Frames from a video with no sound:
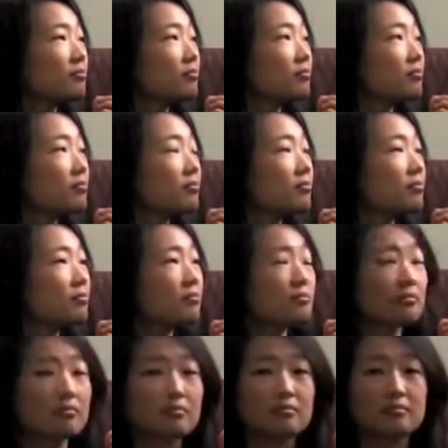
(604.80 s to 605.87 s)

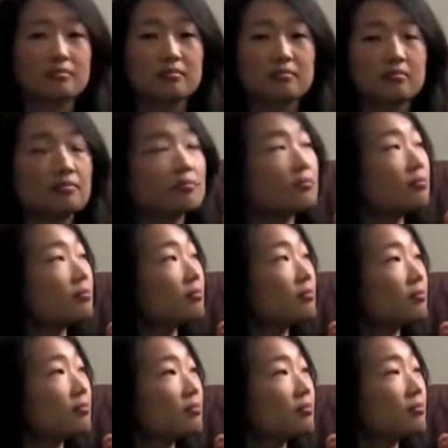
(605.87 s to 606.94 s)

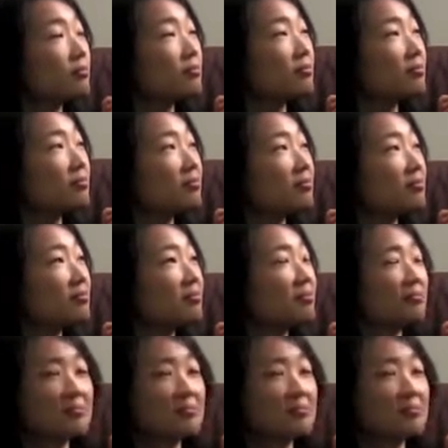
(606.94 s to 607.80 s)
(not speaking)